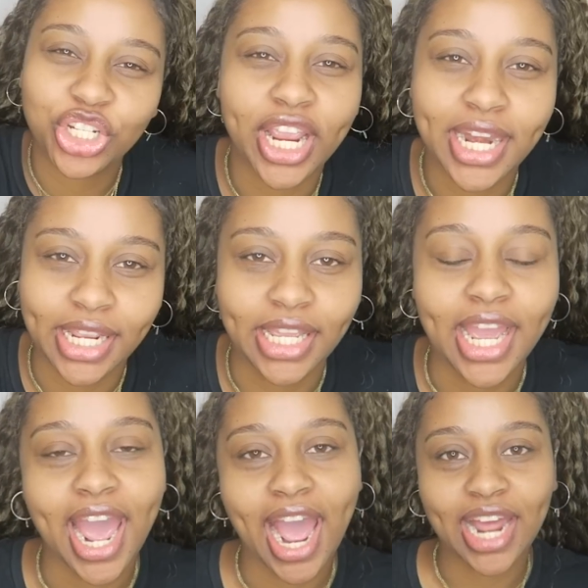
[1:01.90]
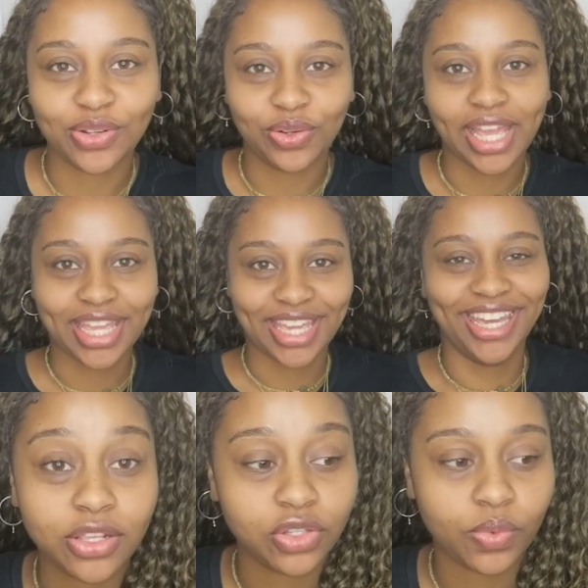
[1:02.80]
shady and don't like
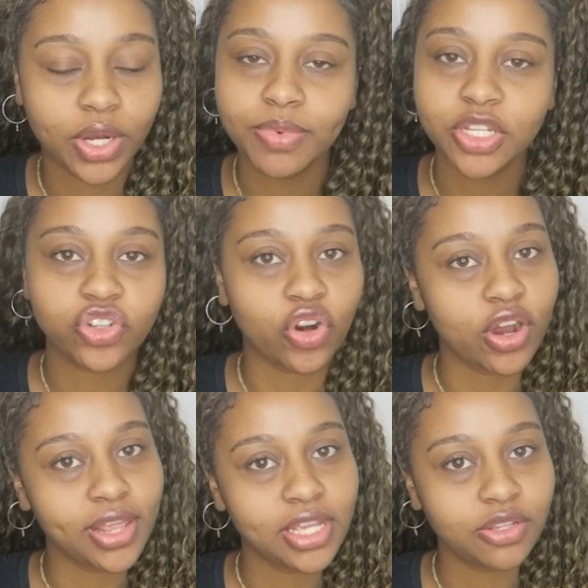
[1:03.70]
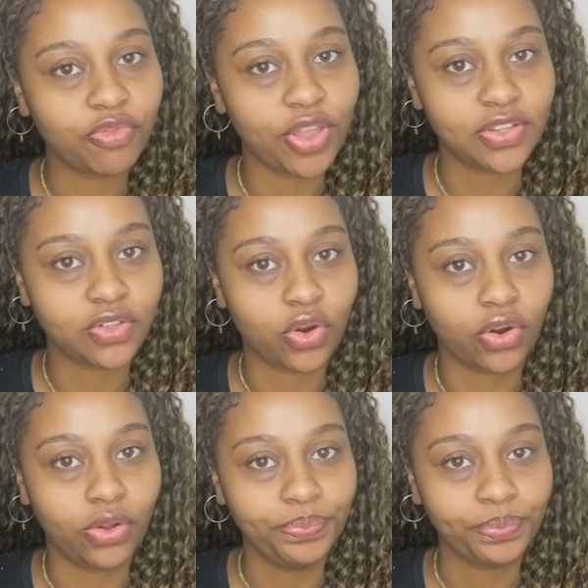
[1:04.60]
it. So we're gonna be starting this face,
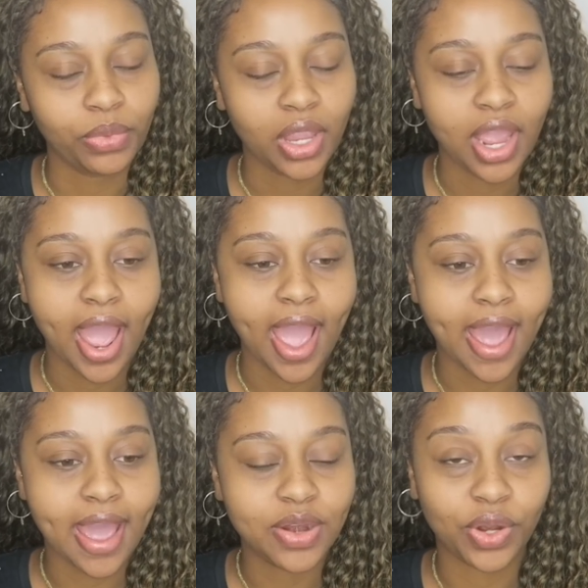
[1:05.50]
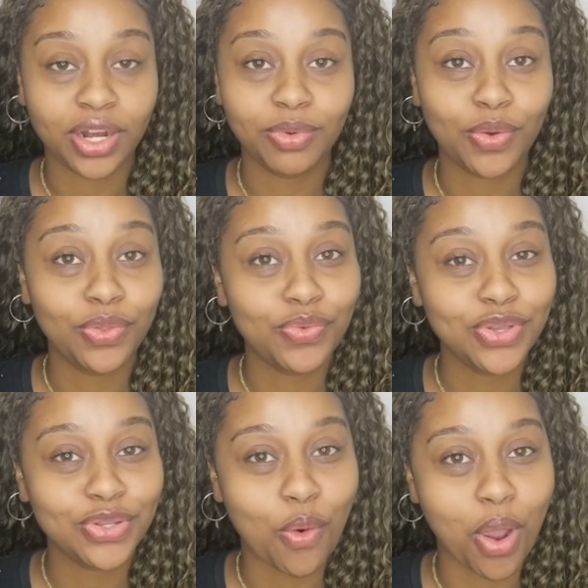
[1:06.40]
girl, and we're gonna be going through
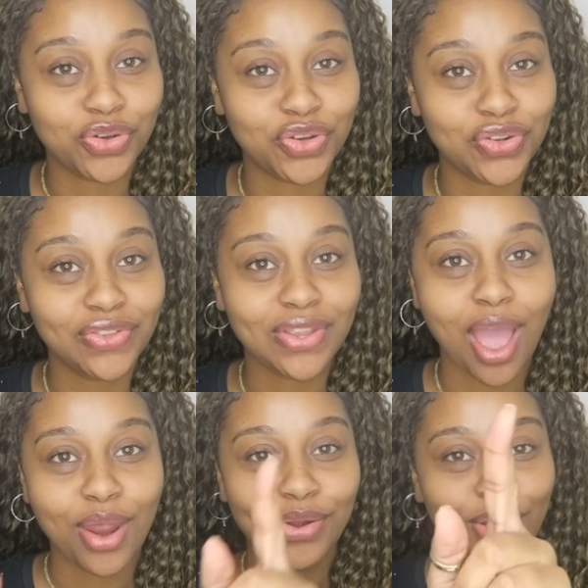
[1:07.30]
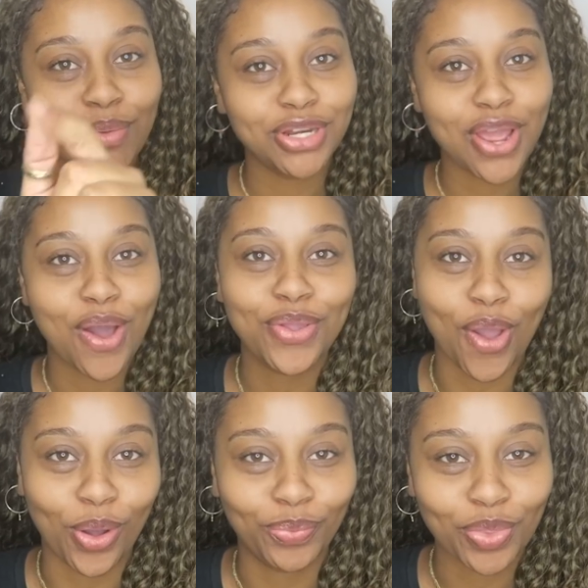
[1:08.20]
these questions. Now let me tell
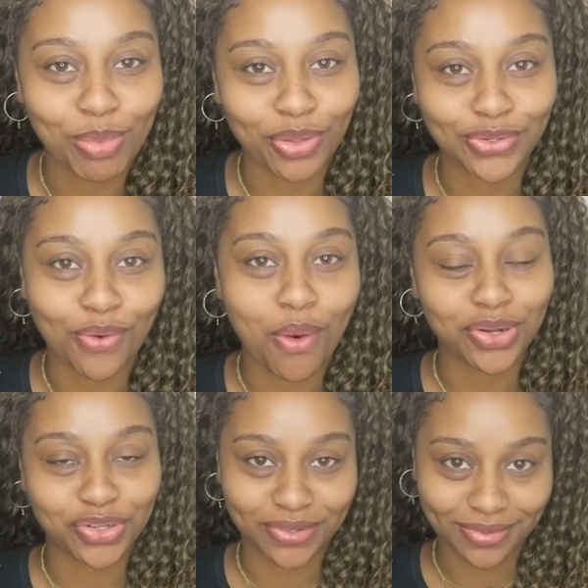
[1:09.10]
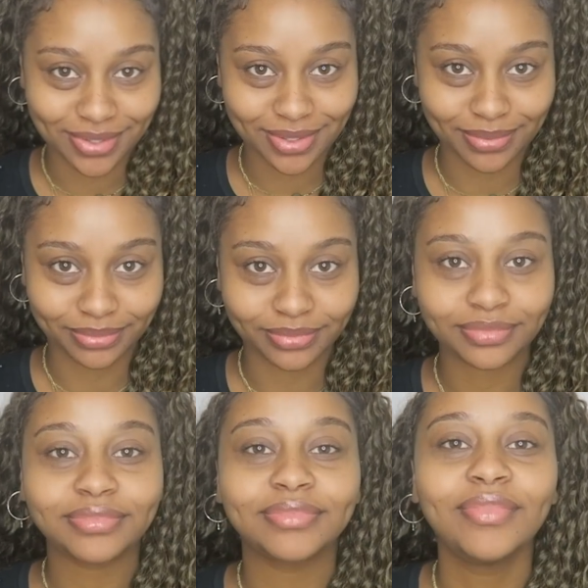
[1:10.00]
y'all about these questions.
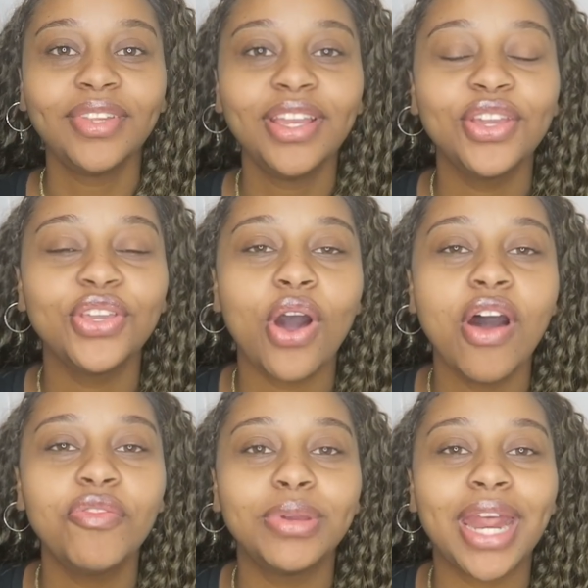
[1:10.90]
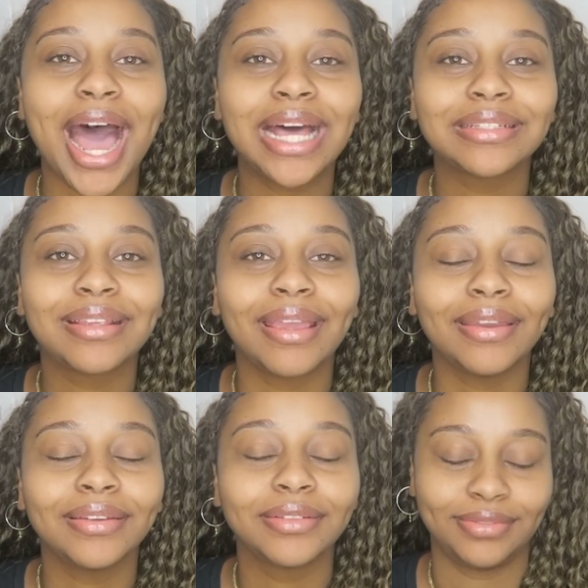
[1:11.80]
Y'all have been
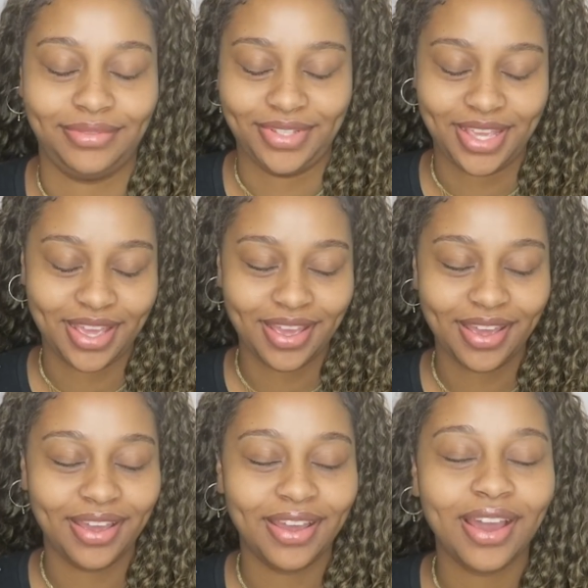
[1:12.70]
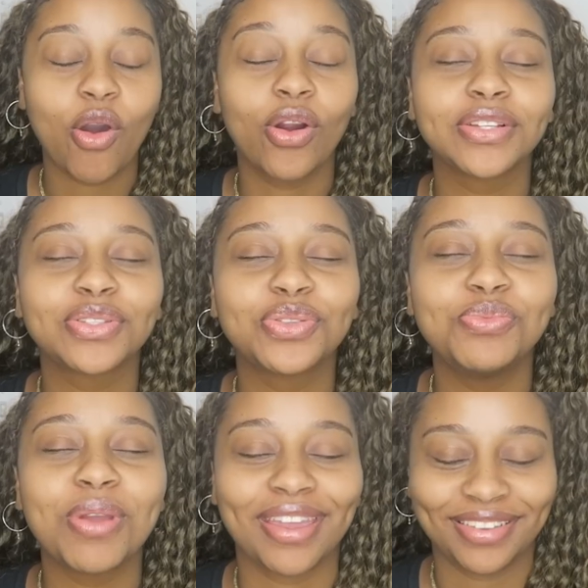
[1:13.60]
asking or
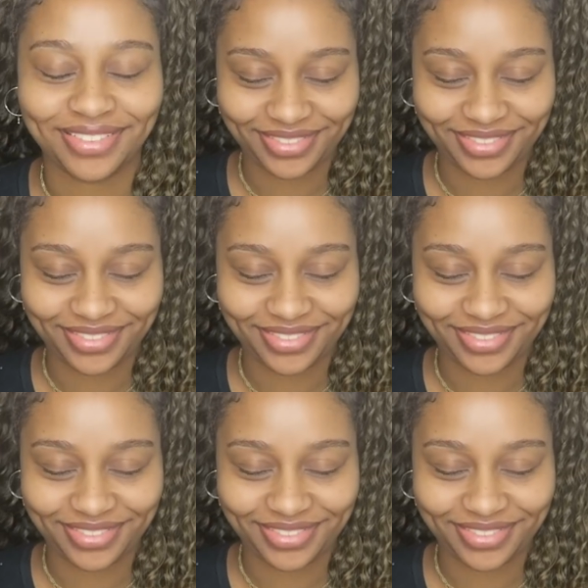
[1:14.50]
assuming